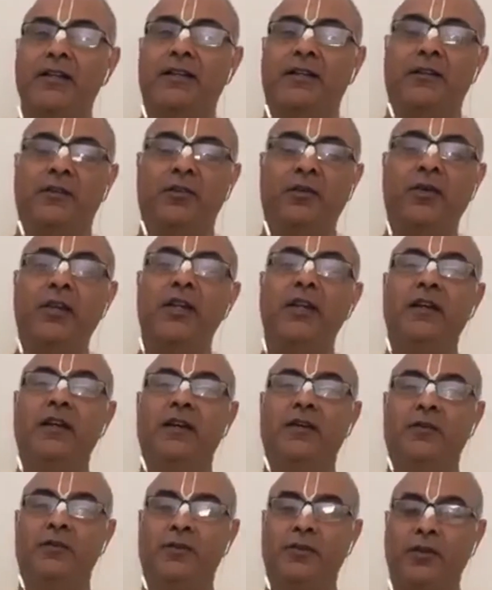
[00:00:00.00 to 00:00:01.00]
Looking
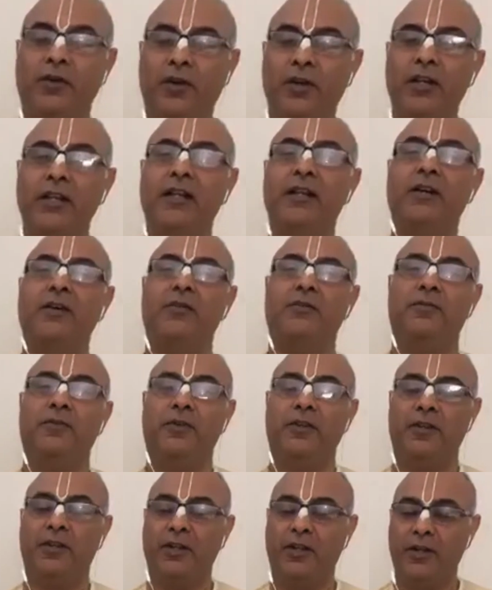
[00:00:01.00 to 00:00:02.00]
out, calling out
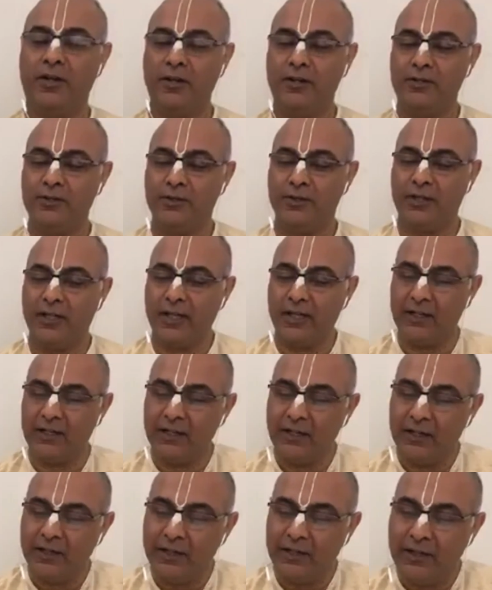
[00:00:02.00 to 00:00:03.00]
for the Lord so that
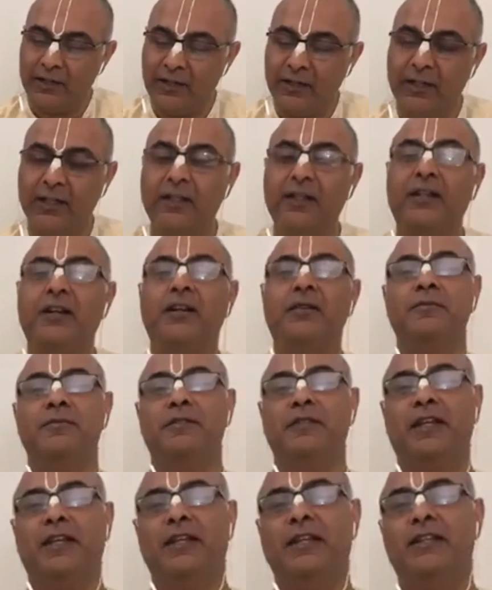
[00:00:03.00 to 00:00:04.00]
he
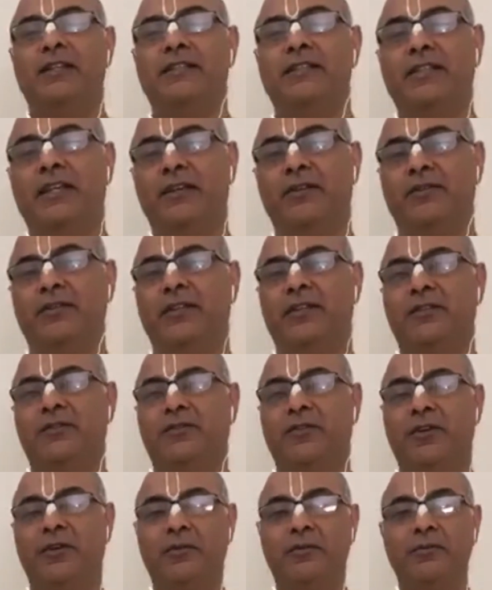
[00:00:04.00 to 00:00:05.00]
comes and he saves us
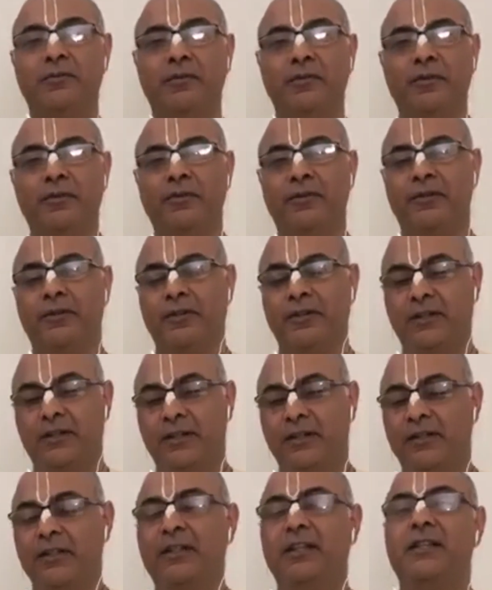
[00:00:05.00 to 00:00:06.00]
from
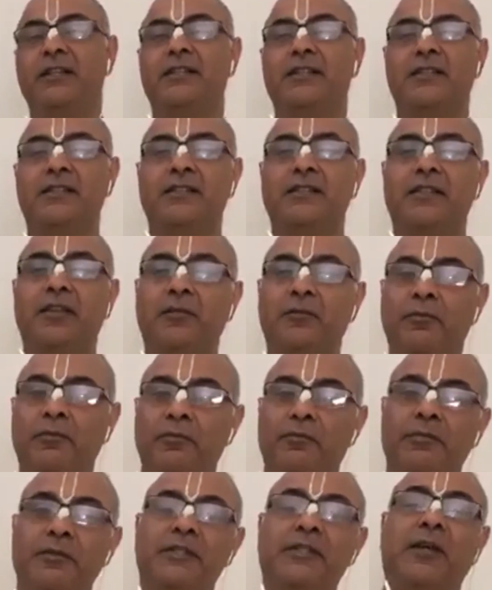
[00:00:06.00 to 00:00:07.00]
this
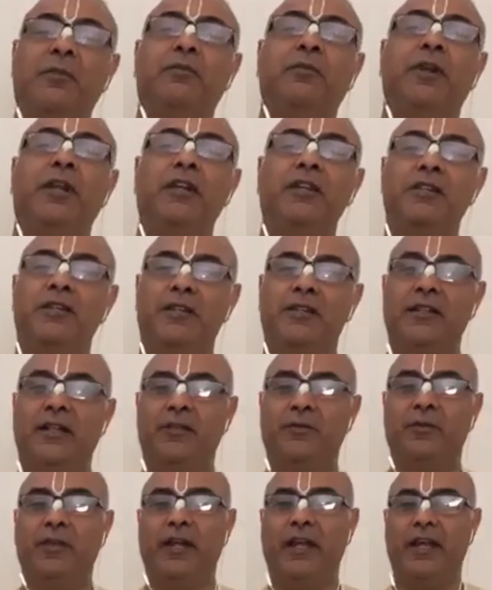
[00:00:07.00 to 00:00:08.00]
separation
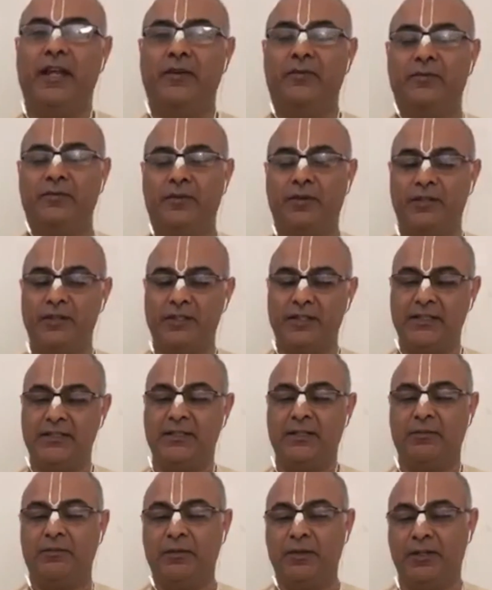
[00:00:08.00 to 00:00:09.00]
that we have, constant
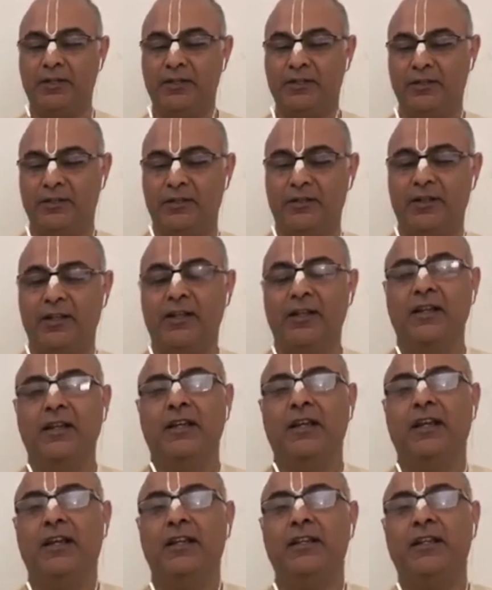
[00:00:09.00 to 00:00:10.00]
separation,
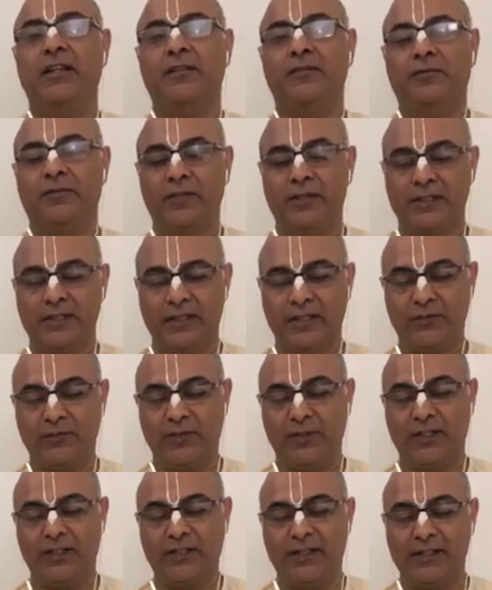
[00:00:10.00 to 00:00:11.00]
and fills us
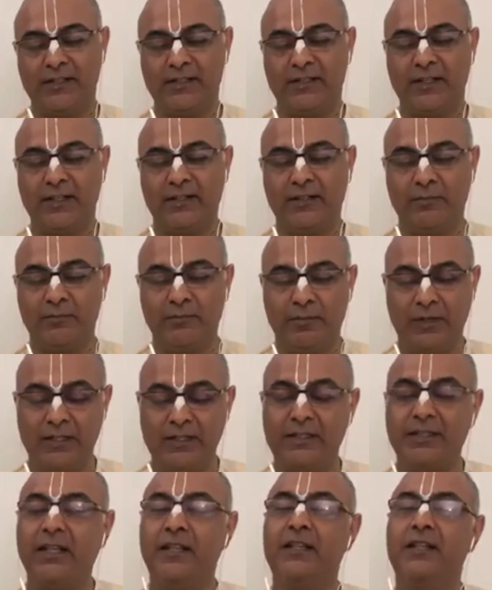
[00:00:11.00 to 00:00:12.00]
with the transcendental
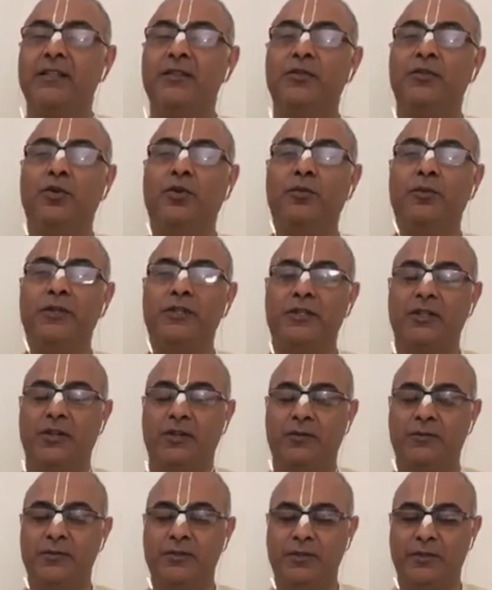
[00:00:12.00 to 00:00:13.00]
bliss that these gopis
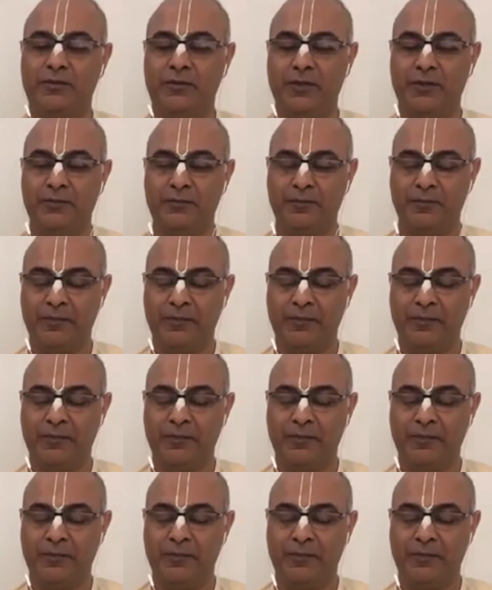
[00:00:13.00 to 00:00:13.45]
are observing.